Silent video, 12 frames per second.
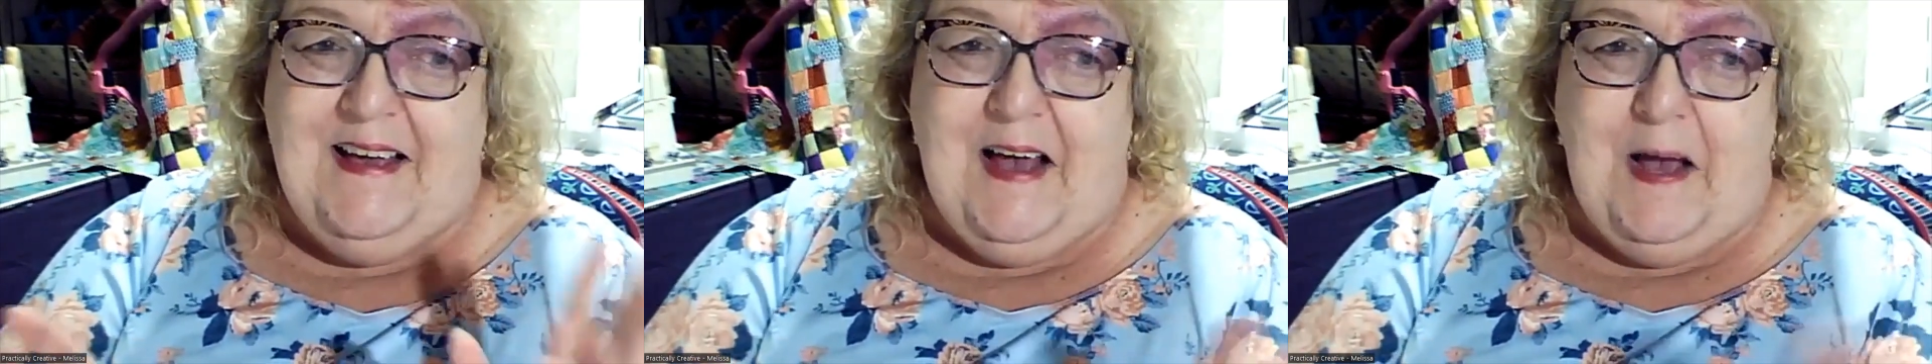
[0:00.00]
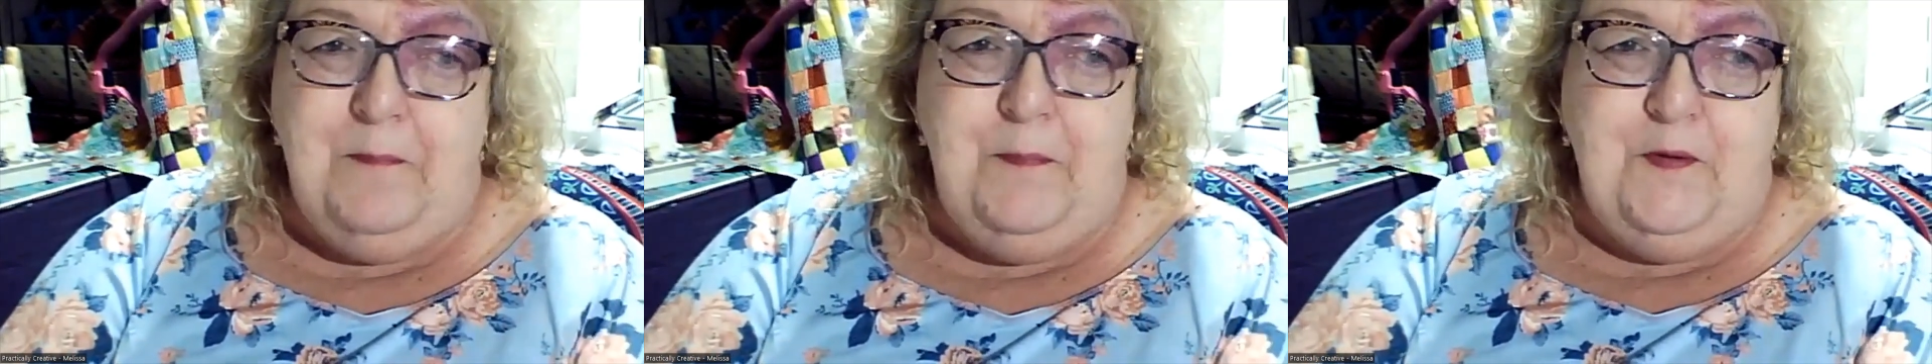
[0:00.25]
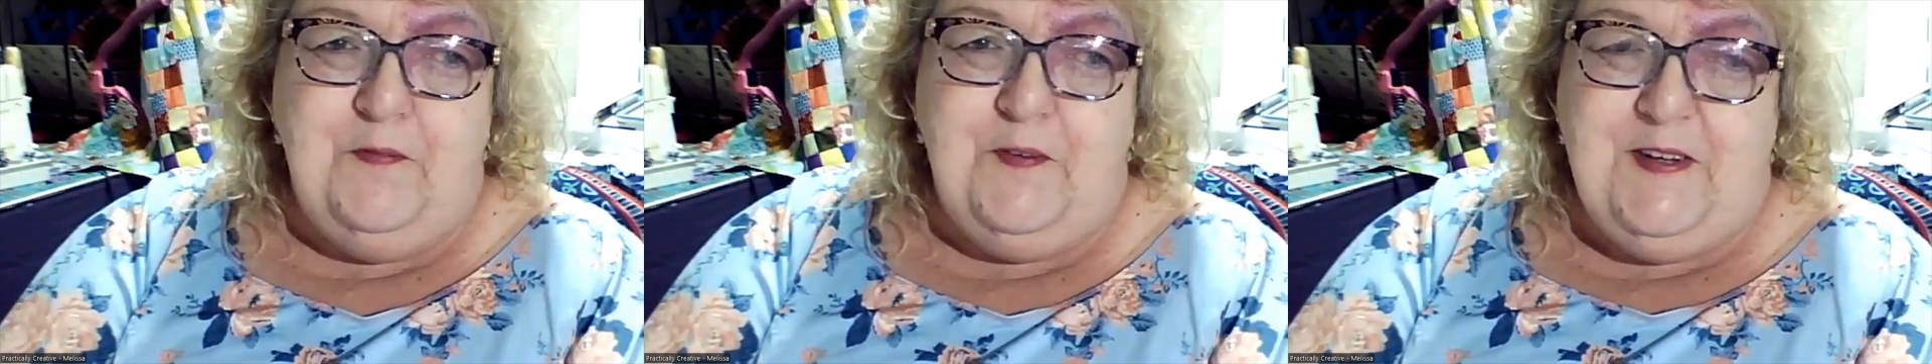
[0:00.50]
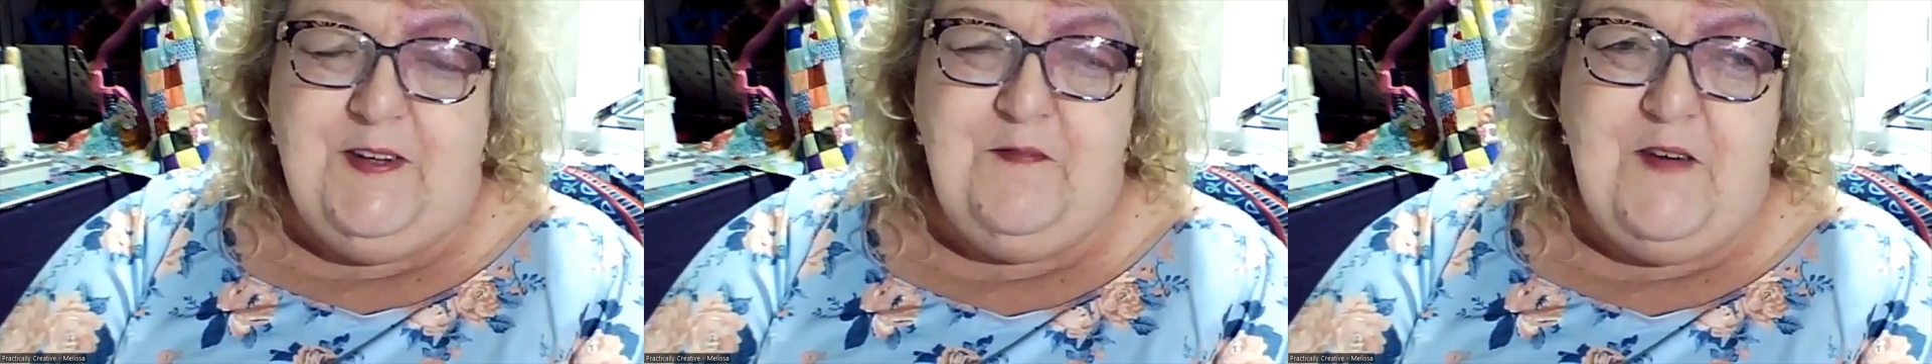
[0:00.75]
I'm
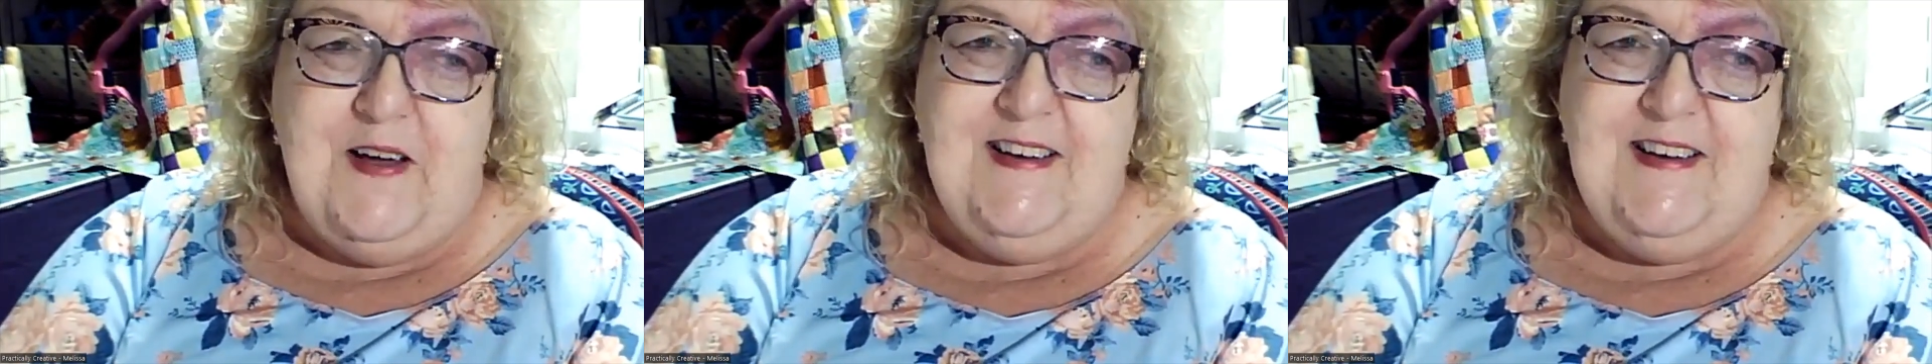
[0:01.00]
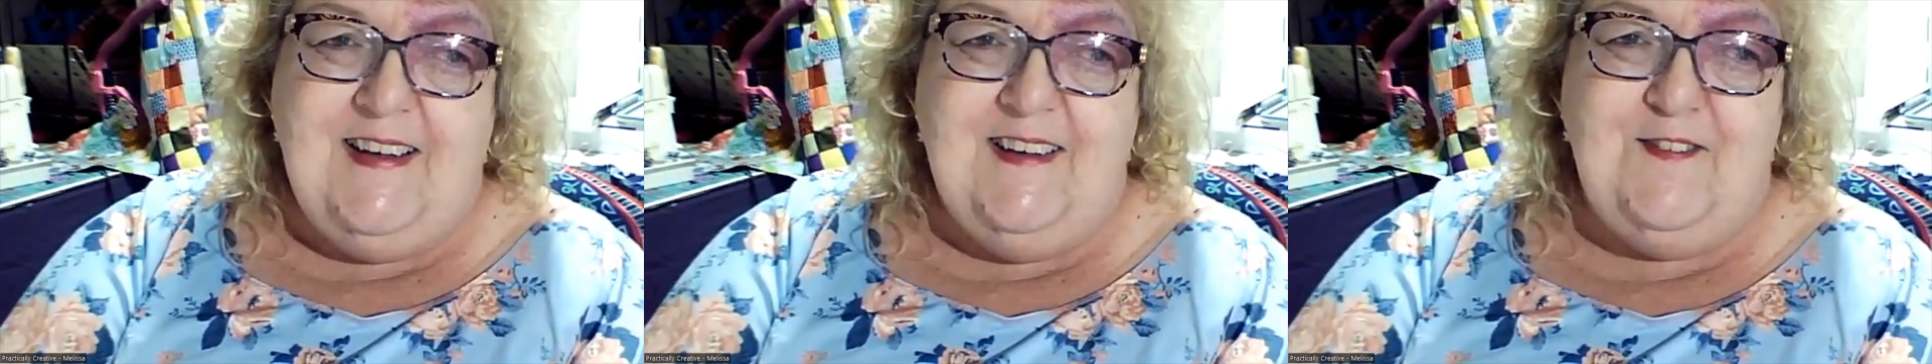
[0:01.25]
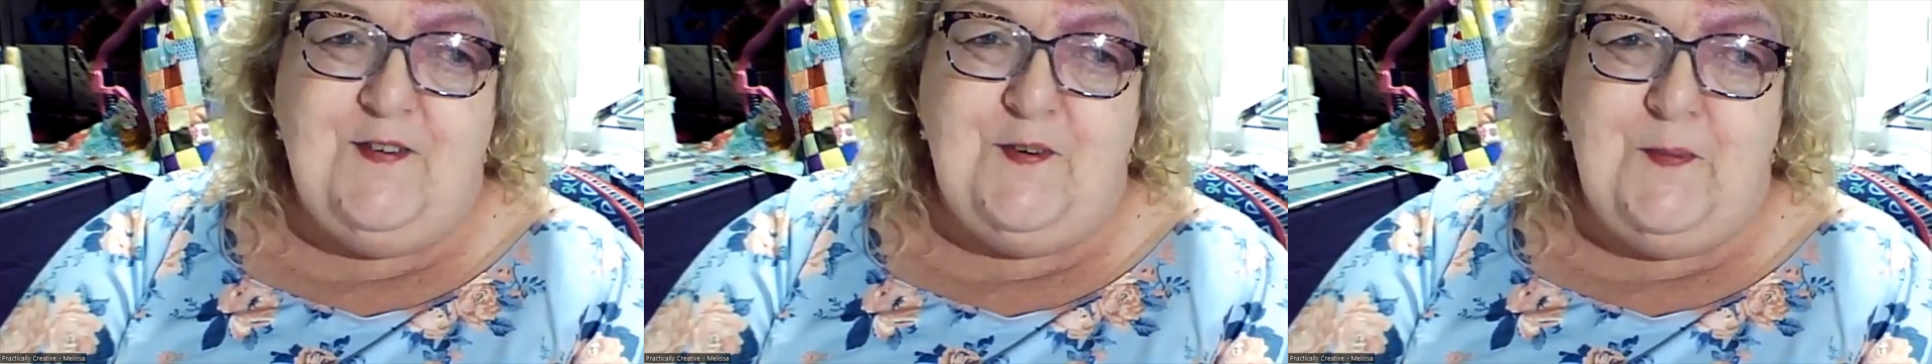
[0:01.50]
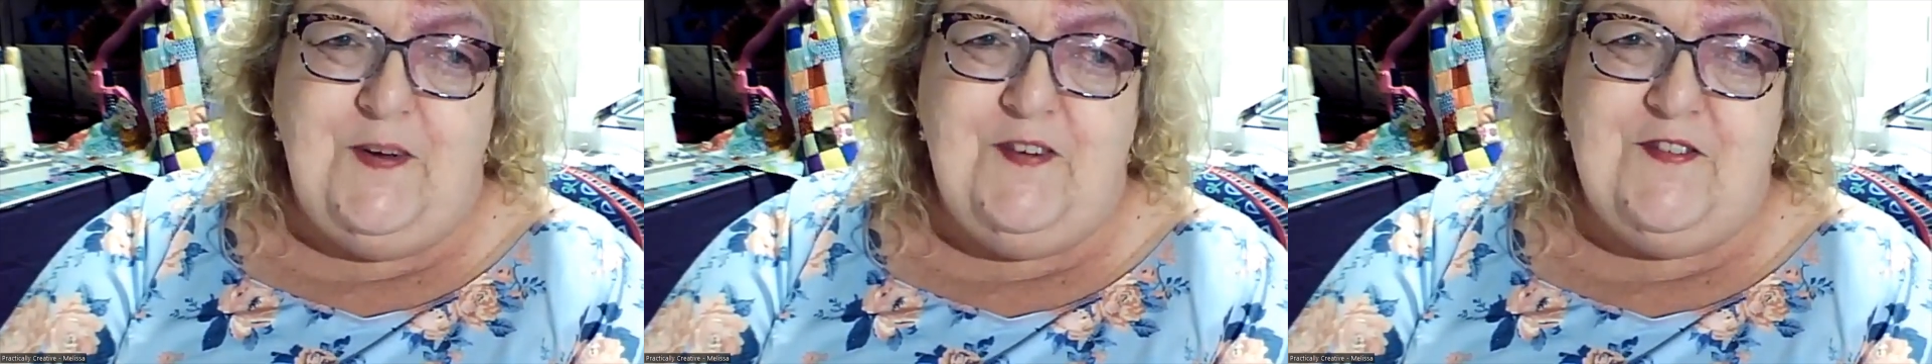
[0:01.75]
perfectly fine to answer
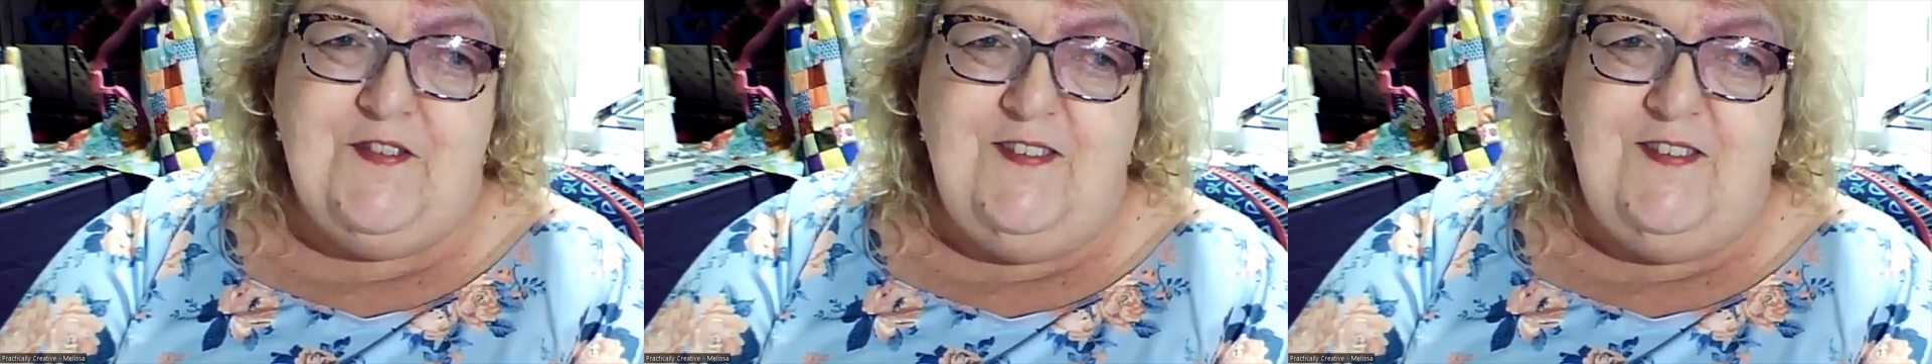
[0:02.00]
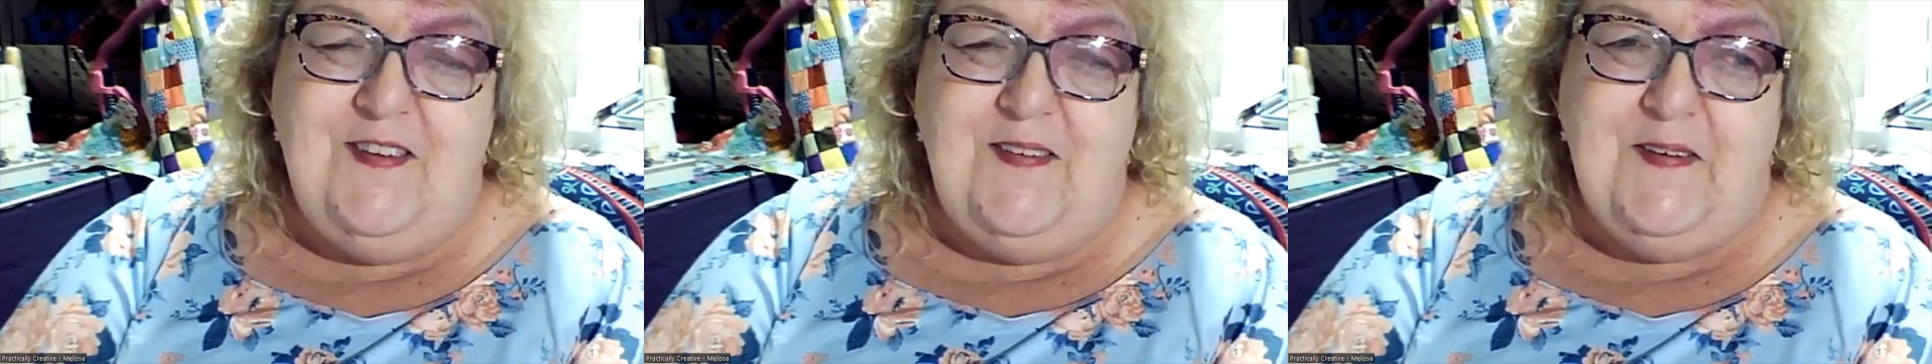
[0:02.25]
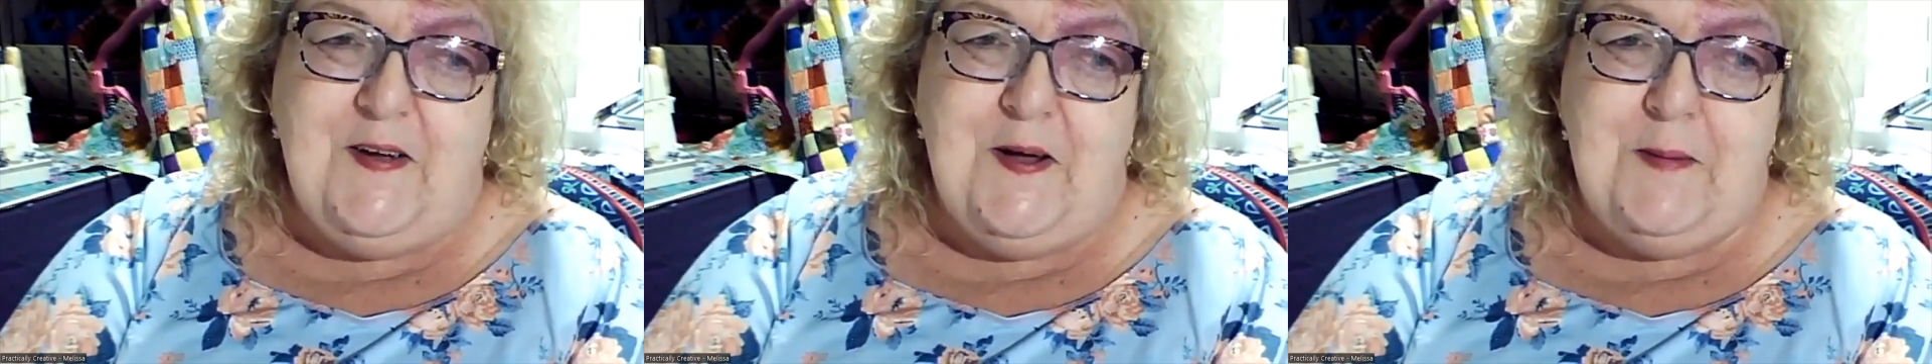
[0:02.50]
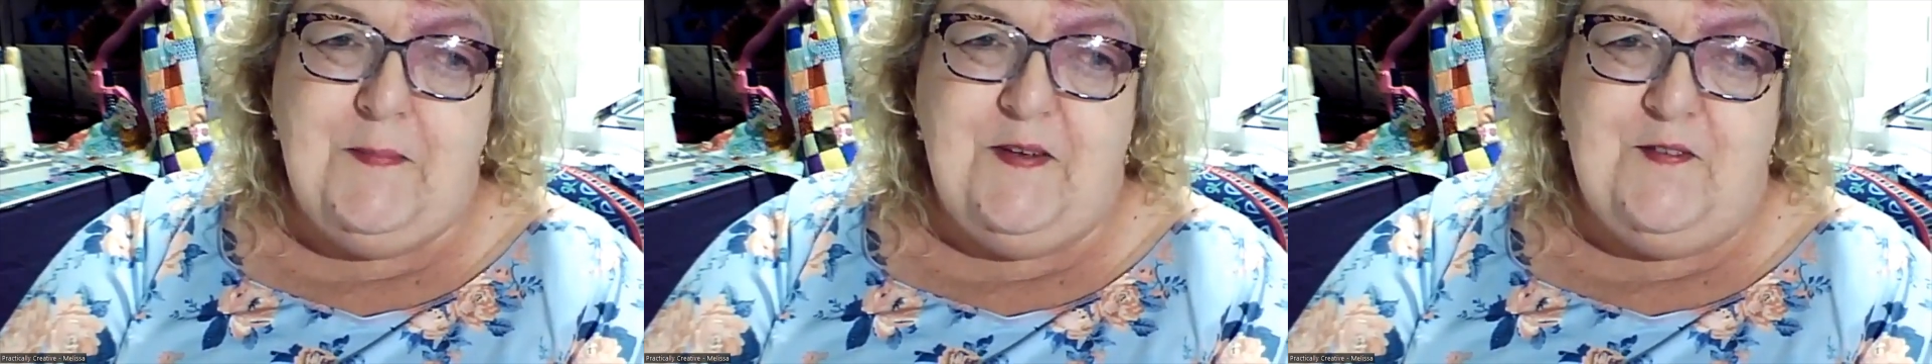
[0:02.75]
questions in the
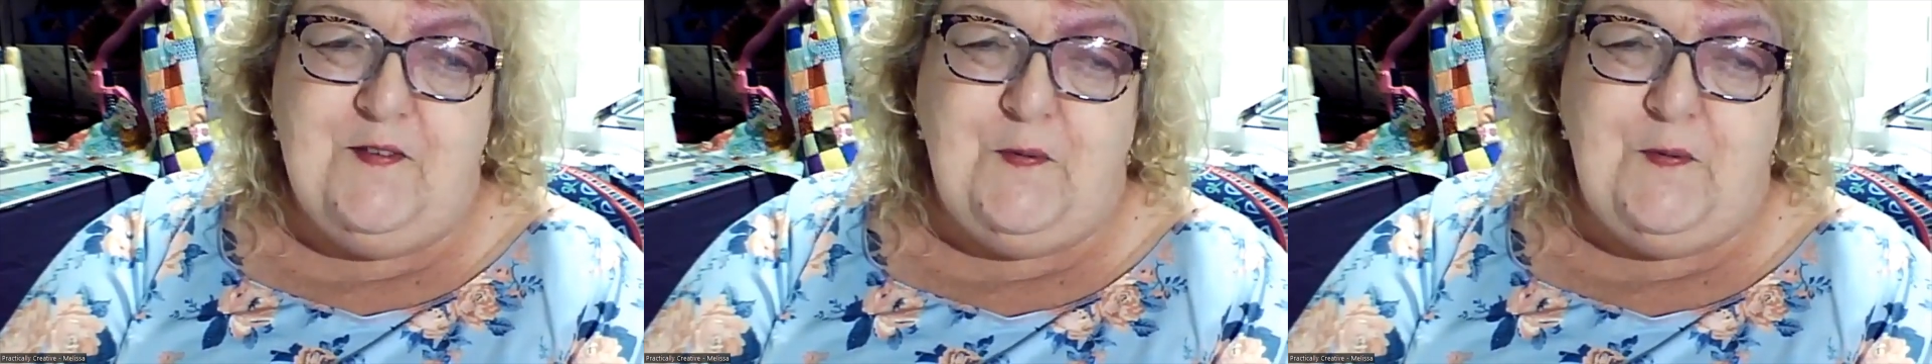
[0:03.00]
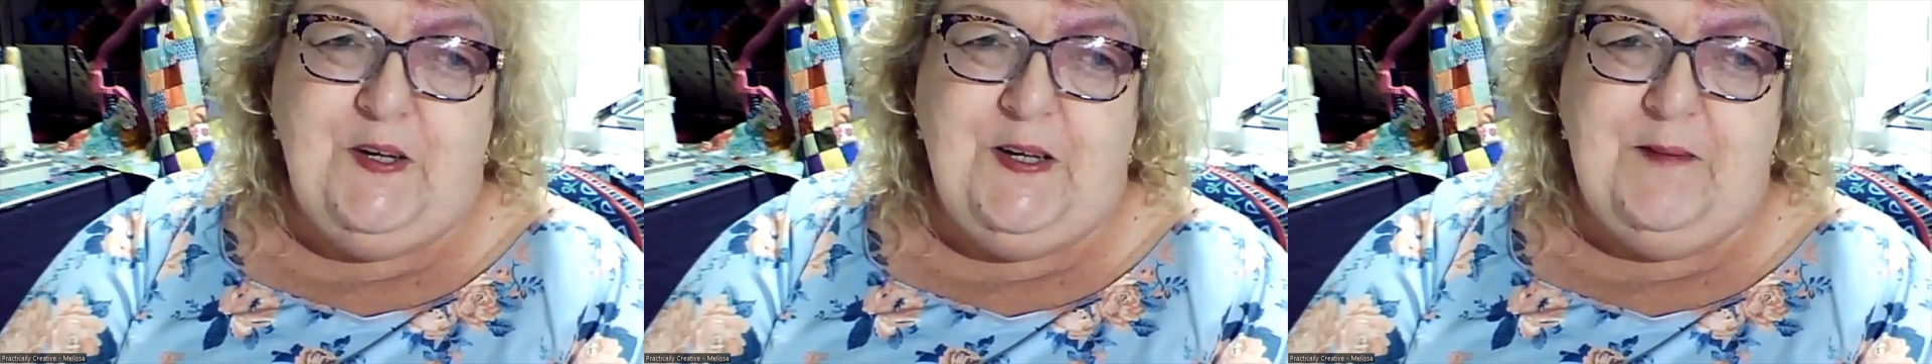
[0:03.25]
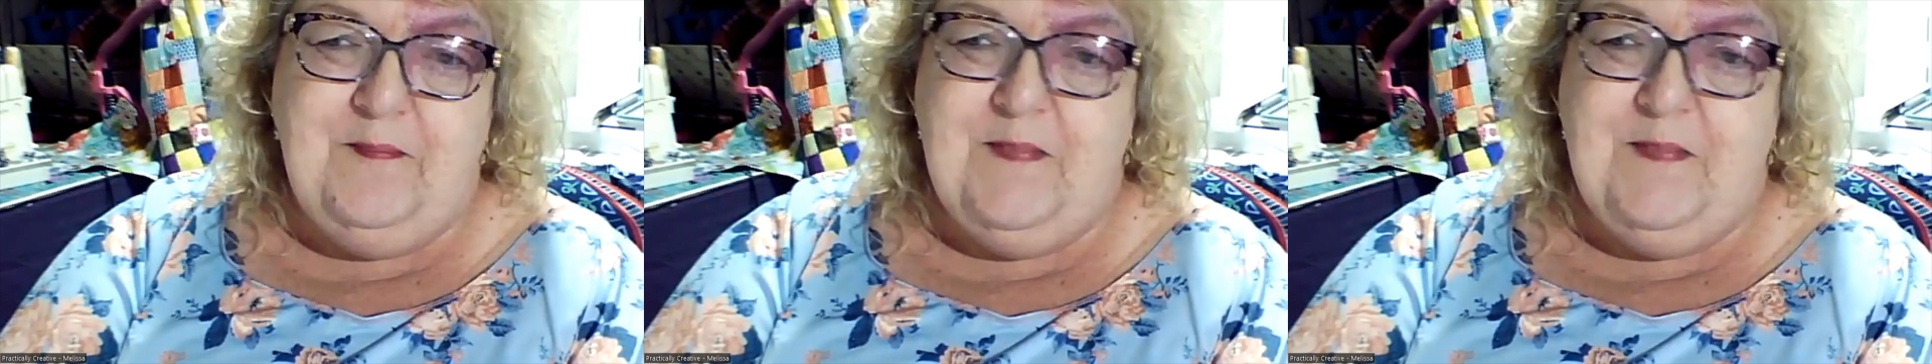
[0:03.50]
comments for you.